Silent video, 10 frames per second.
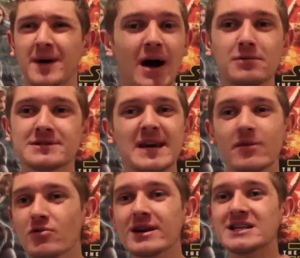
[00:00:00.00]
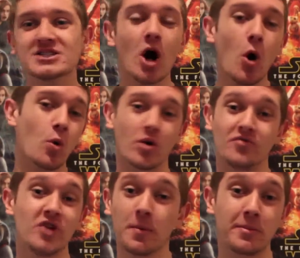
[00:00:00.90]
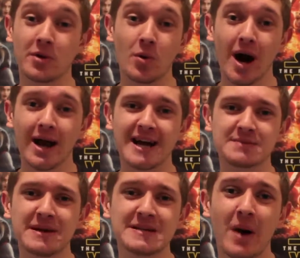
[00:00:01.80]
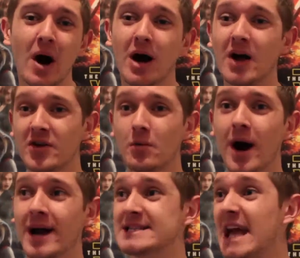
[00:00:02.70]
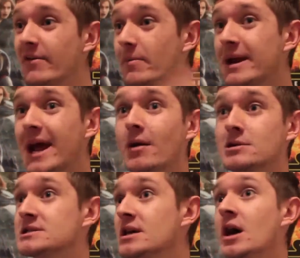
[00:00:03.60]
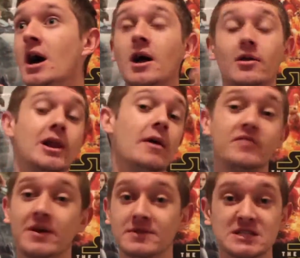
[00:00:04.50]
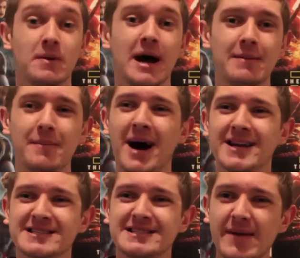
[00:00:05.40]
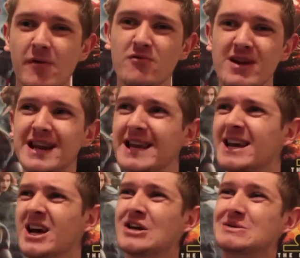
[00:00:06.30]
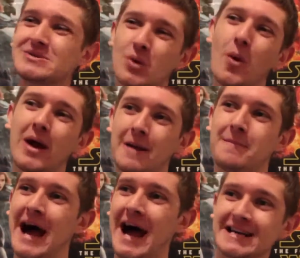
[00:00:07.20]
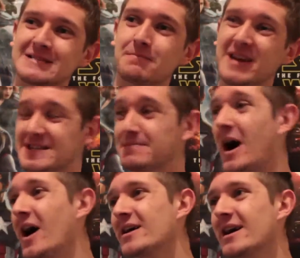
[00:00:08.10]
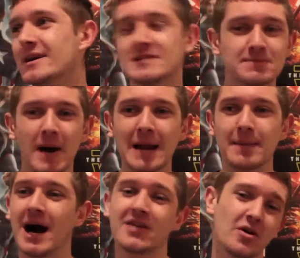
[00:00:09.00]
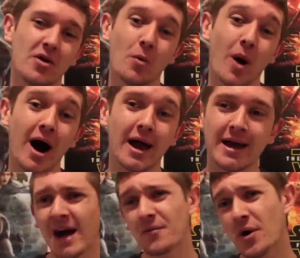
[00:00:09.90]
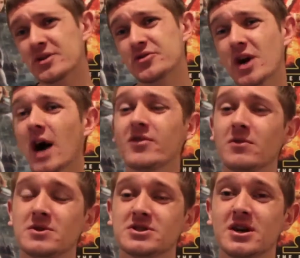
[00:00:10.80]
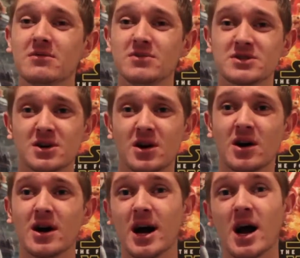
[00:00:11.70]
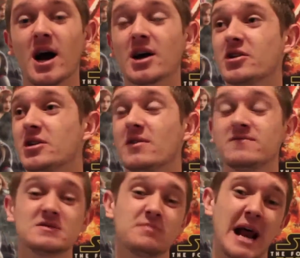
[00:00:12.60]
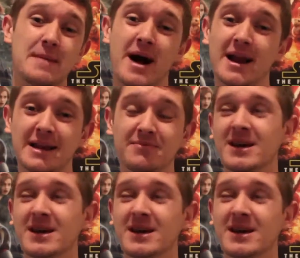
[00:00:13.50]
but I was never really sold on Tobey Maguire as Peter Parker. I don't know why, because everybody else loved him as Spider-Man, but I just never really saw him as Peter Parker and Spider-Man. I don't know why. I thought Andrew Garfield was a good enough Spider-Man.